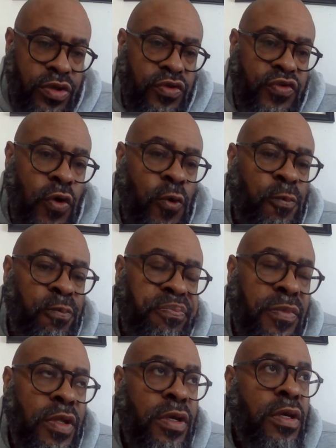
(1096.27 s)
So,
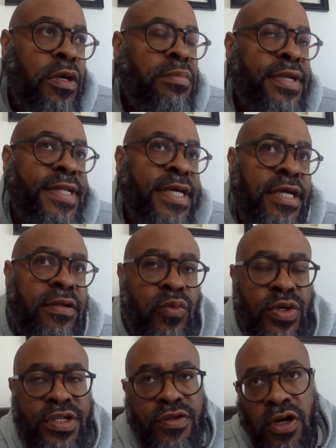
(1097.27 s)
but then
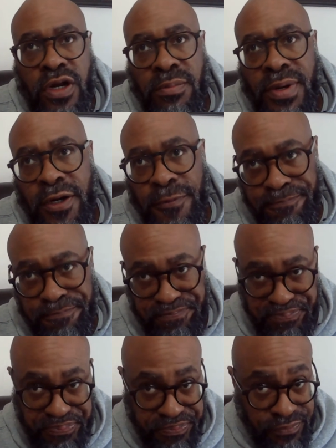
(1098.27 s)
we talk about
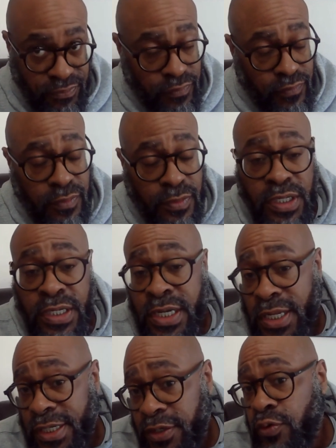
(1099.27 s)

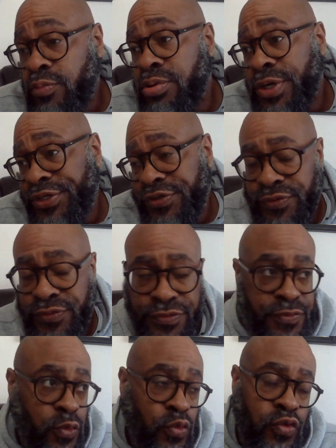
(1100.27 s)
Kelly Oubre
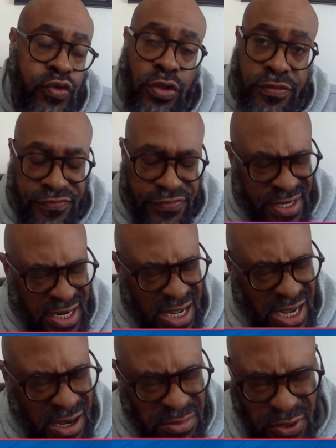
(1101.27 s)
Jr., who's looked
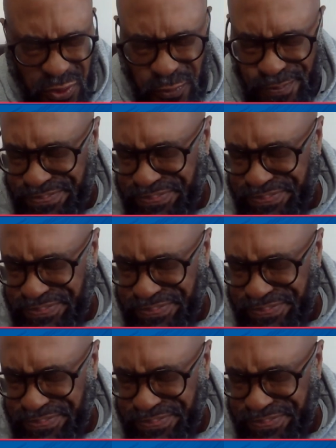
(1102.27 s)
phenomenal